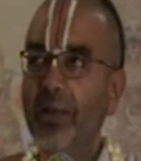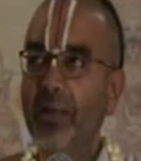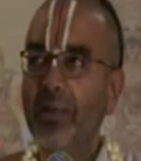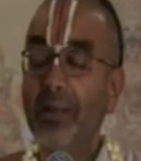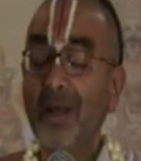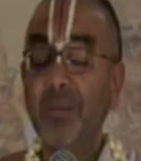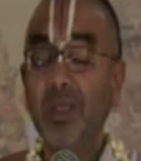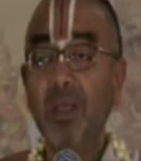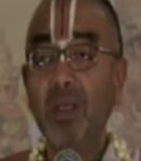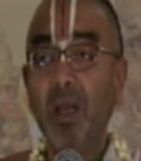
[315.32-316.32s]

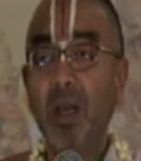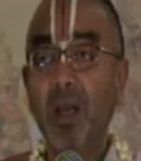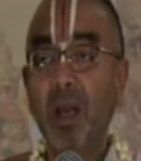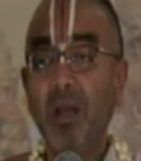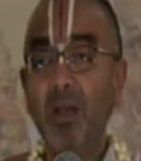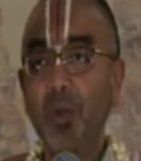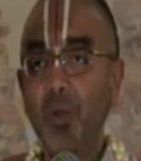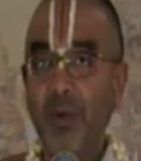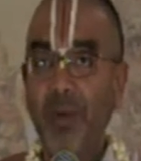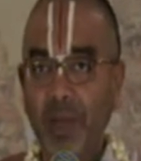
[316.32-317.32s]
something undue
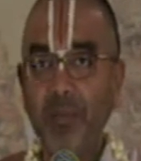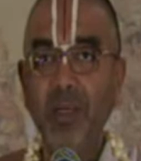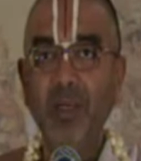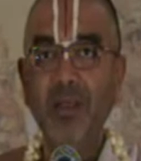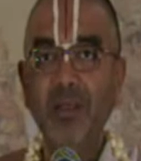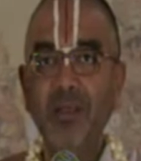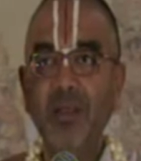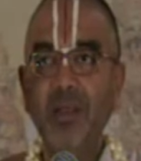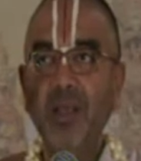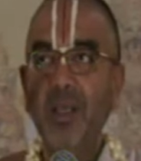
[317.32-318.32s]
would have happened,
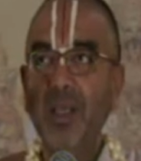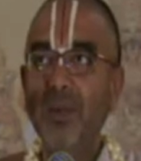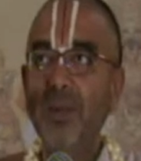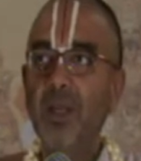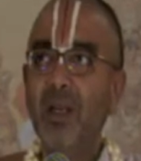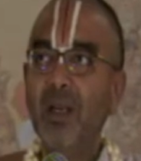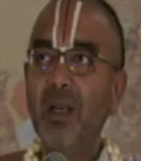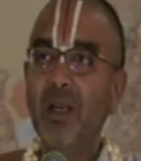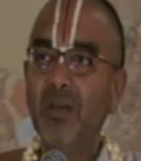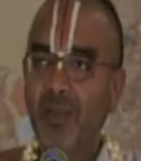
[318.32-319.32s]

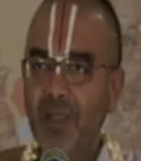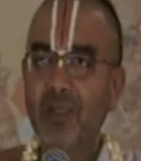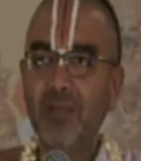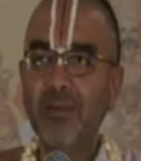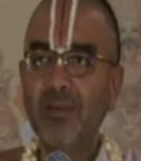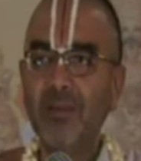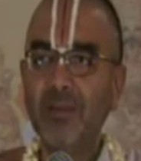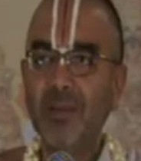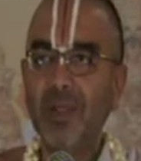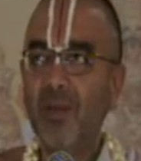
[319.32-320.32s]
immediately it will freeze,
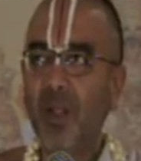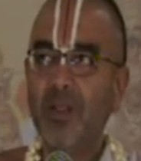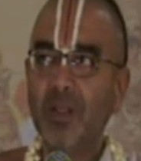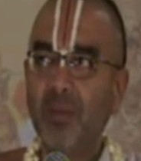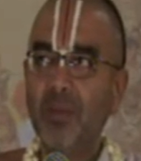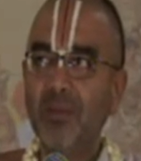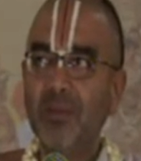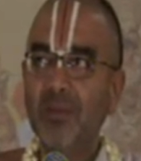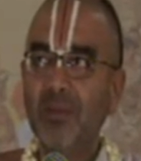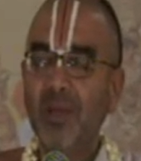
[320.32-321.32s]
they will all stop.
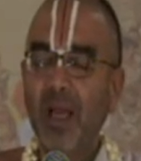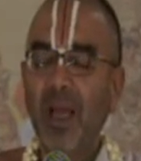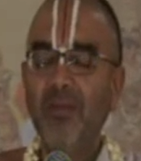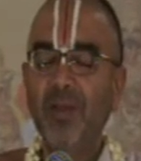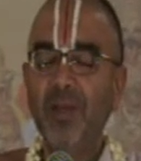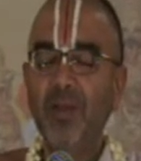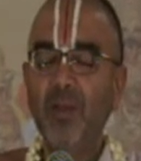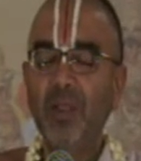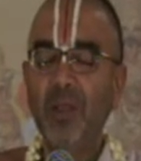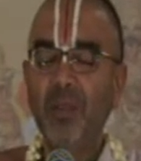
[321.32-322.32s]
After
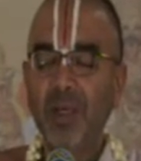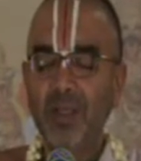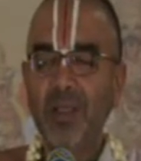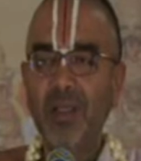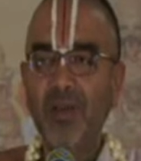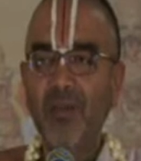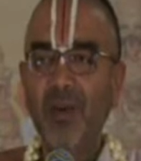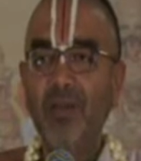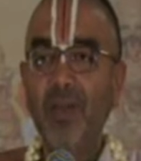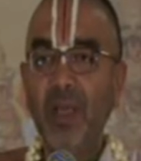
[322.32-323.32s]
2-3 minutes,
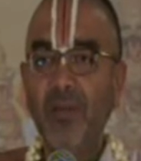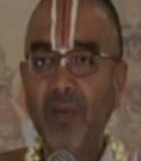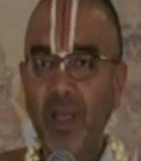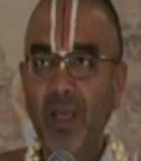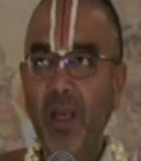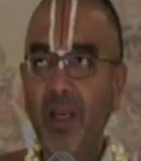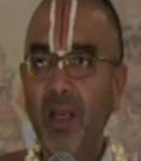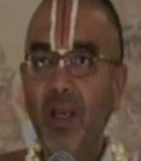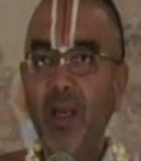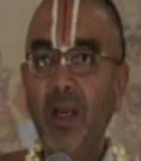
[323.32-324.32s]
when we have regained,
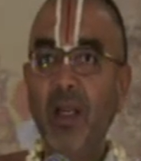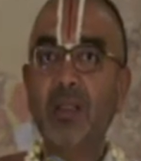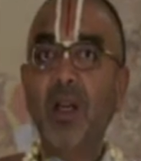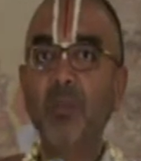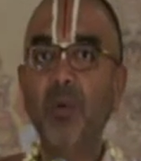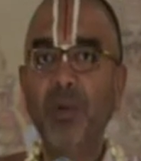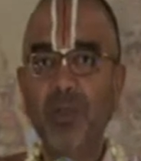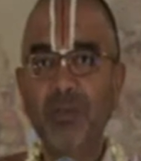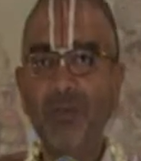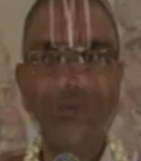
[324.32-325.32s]
it will all start
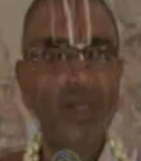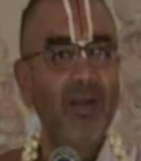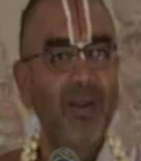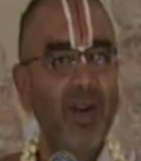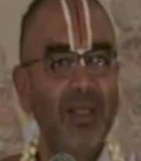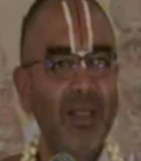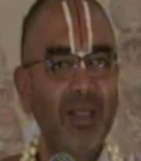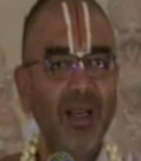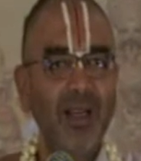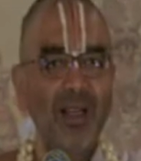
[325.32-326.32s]
moving. Have you not seen
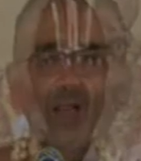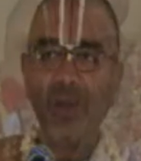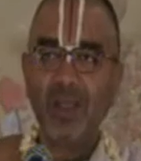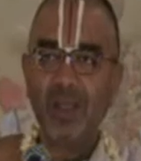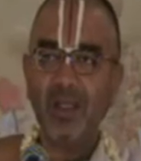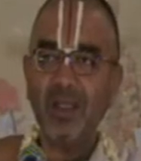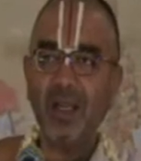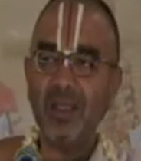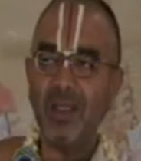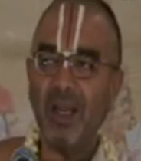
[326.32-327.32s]
that? When
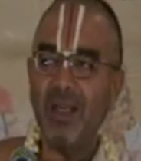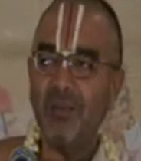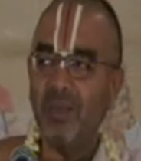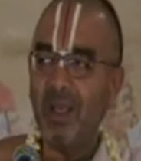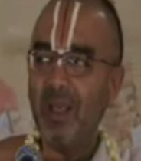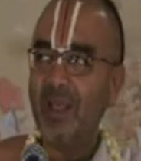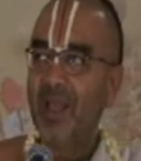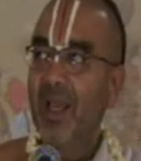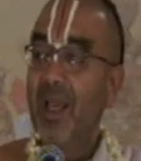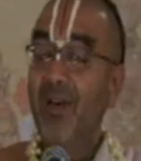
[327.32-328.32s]
Krishna started
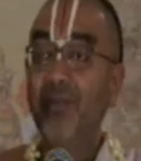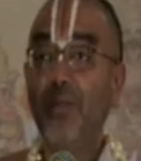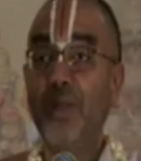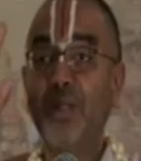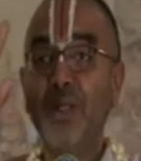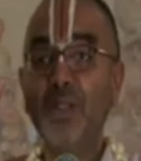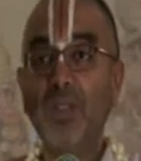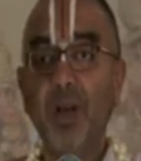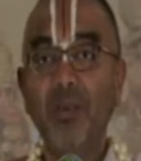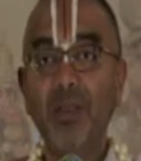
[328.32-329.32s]
playing, everything
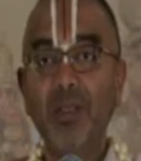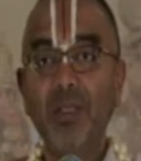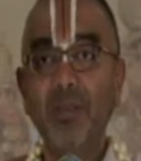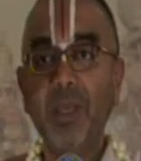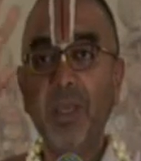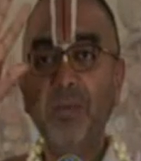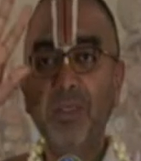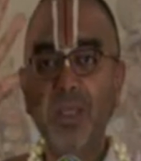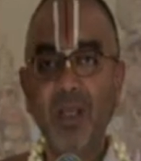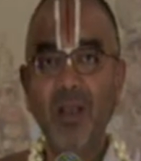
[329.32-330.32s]
stopped. They became
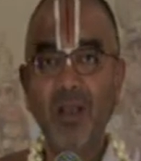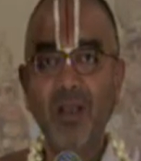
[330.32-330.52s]
still.